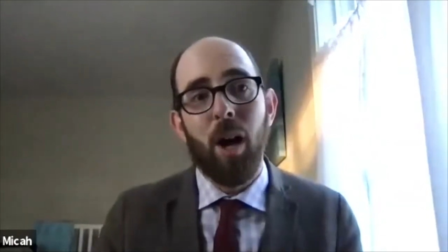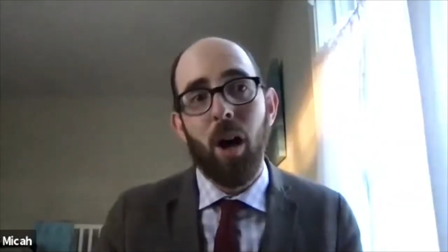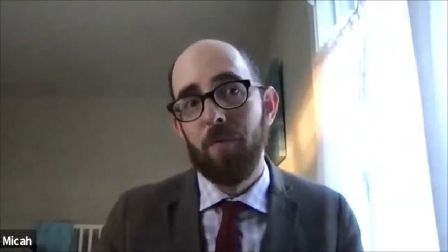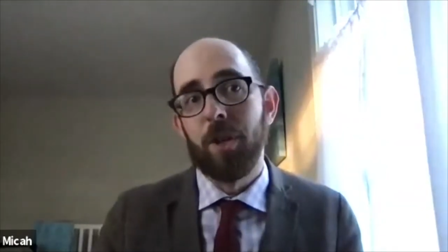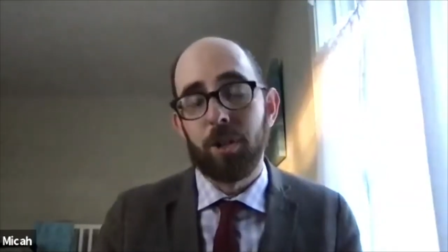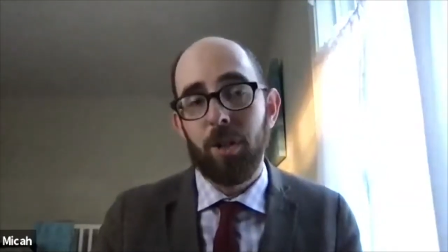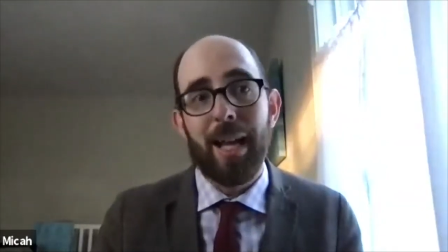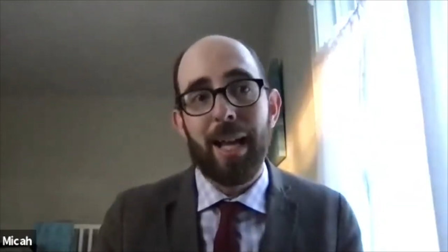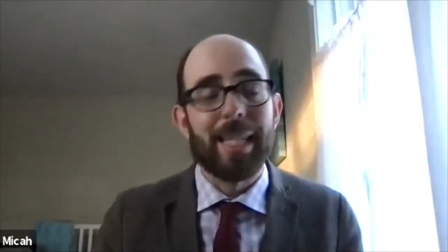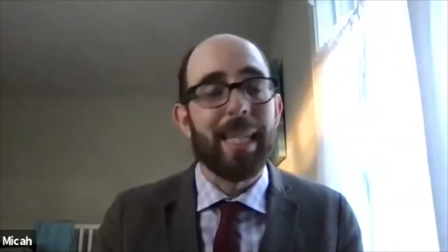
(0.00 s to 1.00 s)
of their
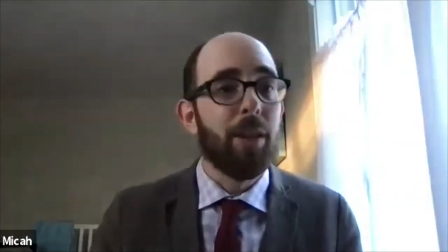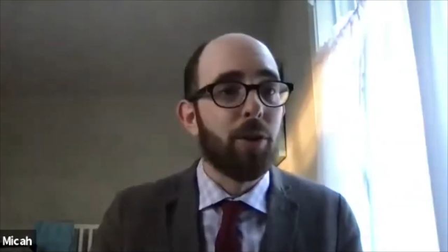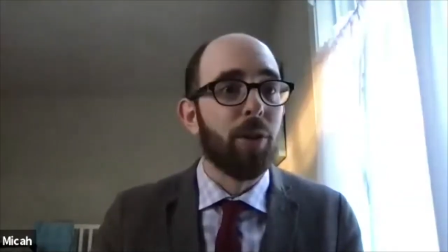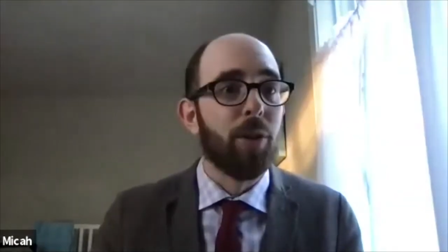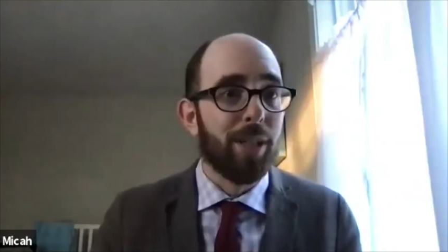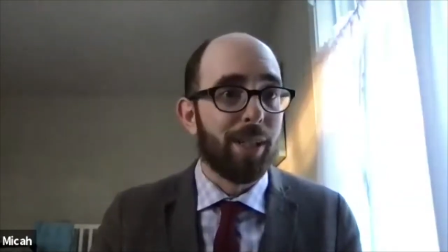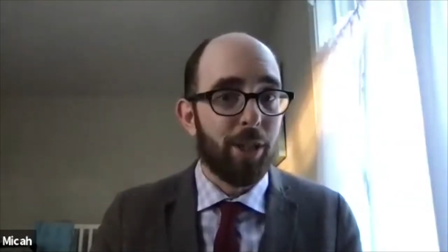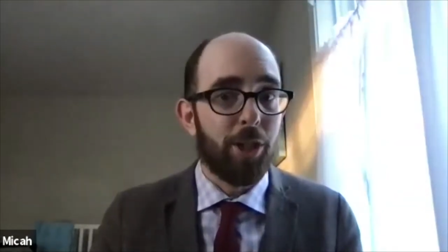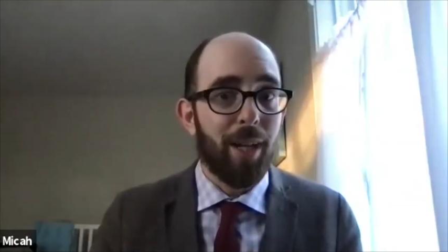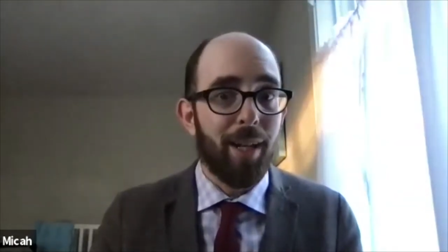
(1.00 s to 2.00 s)
class in early
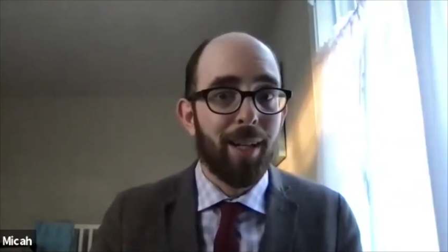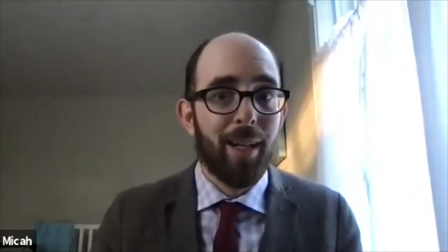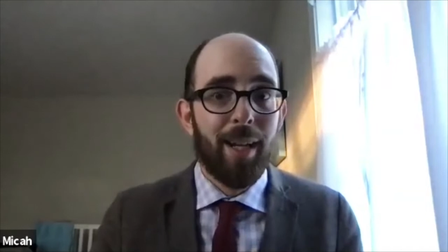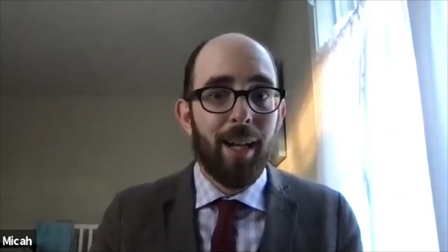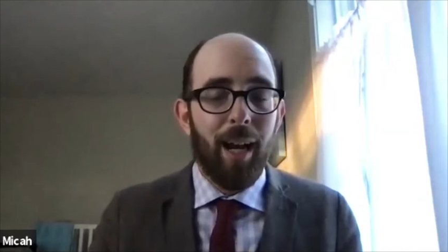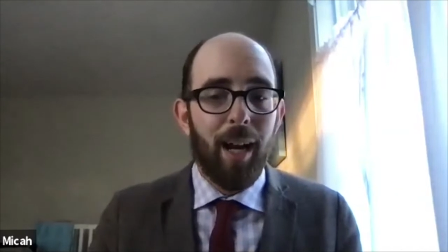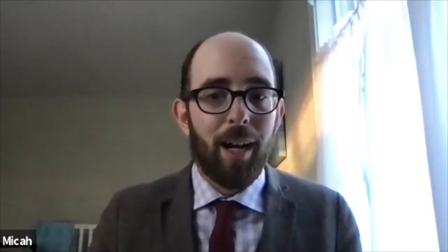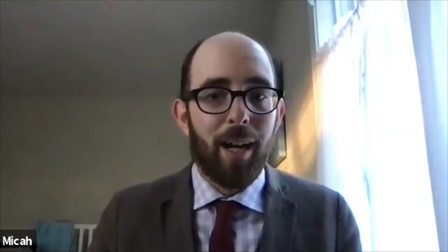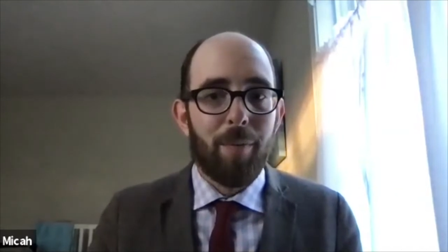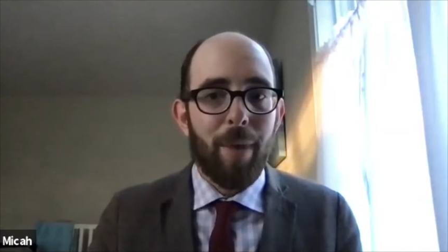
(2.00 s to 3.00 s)
decision.
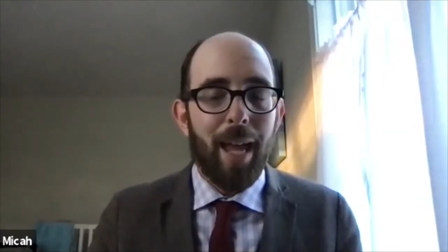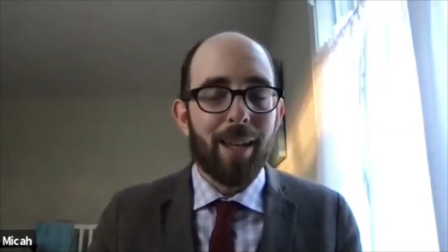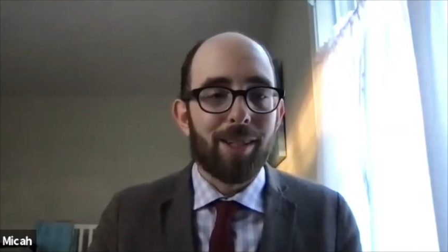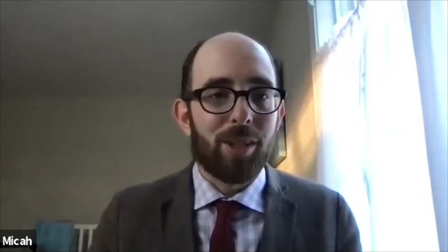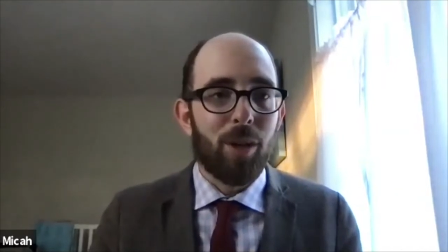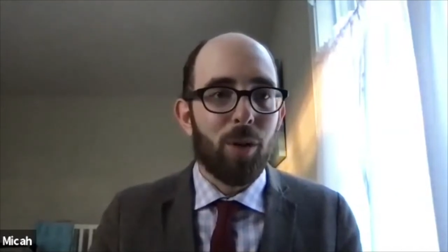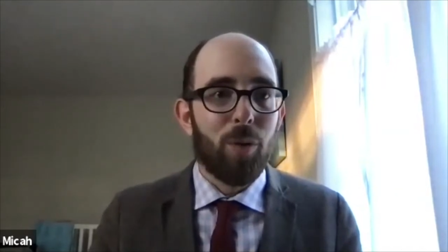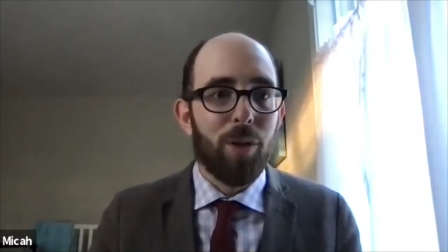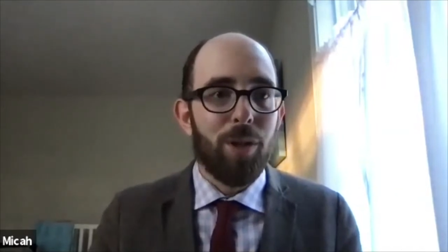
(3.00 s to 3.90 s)
And so